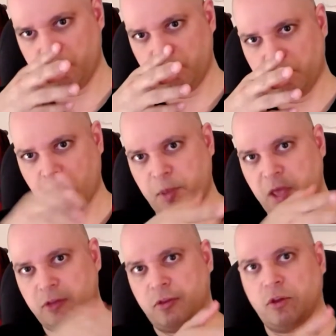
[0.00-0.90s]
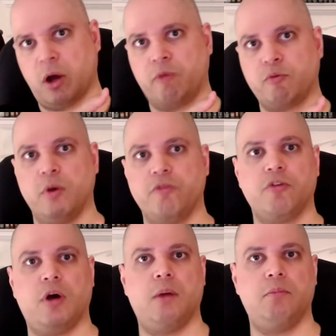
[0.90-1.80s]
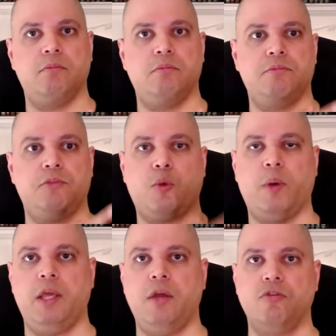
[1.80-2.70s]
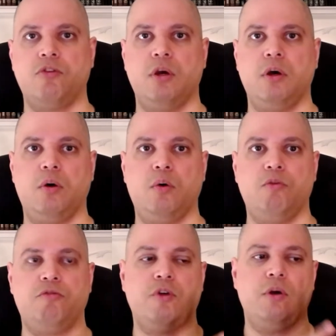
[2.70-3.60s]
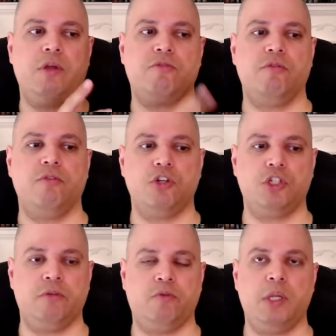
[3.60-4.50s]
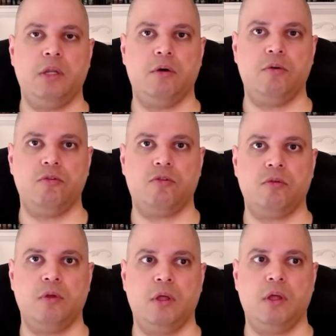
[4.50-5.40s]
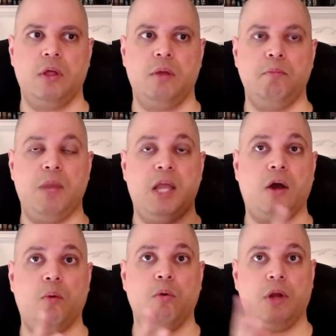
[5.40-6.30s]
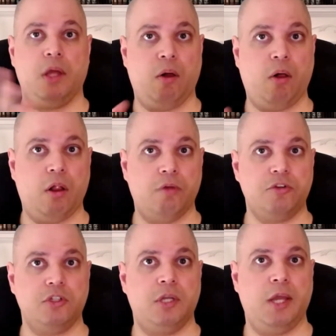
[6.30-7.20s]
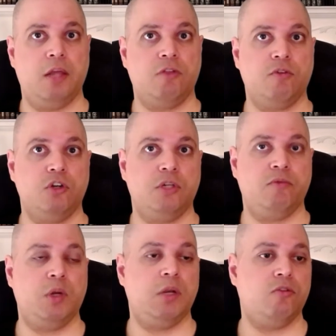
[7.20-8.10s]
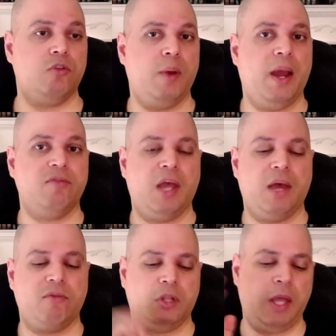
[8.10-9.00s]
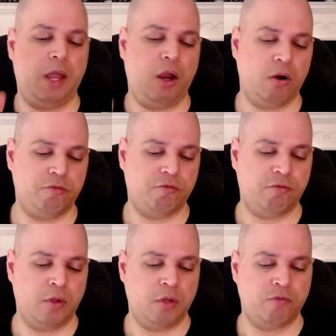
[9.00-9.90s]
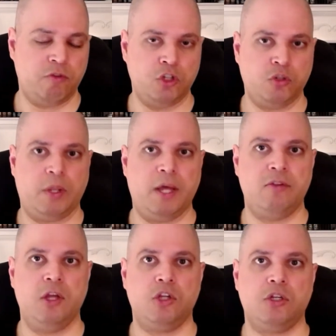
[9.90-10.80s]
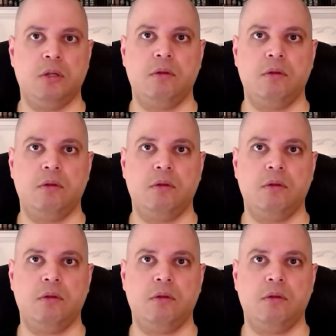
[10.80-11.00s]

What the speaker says: a piece of software from 20 years ago for a different version of Windows may not work at all for today's version of Windows. So you have to have a layer of virtualization